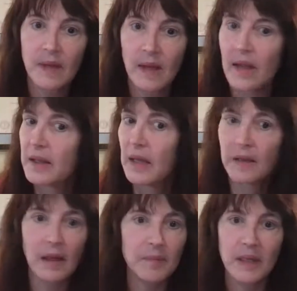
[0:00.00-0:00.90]

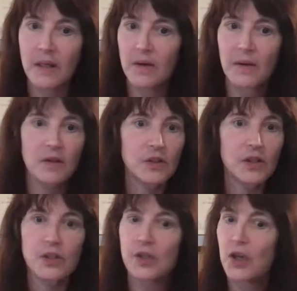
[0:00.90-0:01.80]
I mean, there are
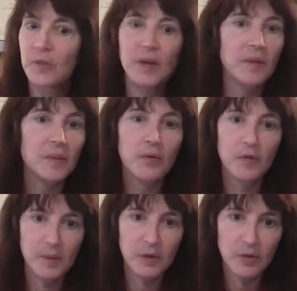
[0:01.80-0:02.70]
just so many people
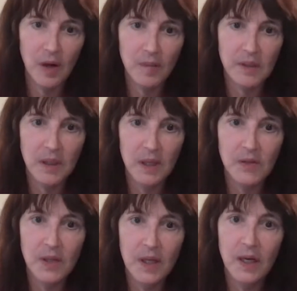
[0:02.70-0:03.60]
who've been
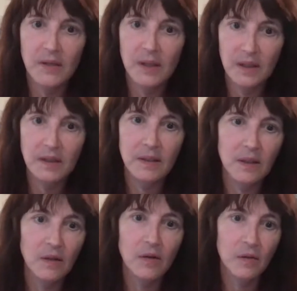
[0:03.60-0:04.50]
traumatized that I think that
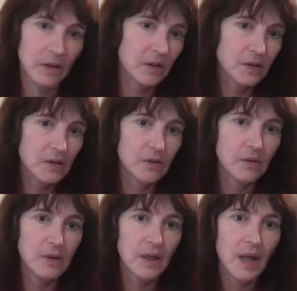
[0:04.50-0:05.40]
they're going to
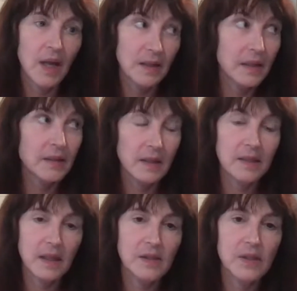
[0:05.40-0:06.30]

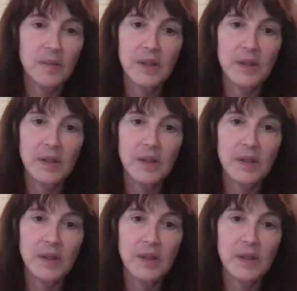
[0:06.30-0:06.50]
that some of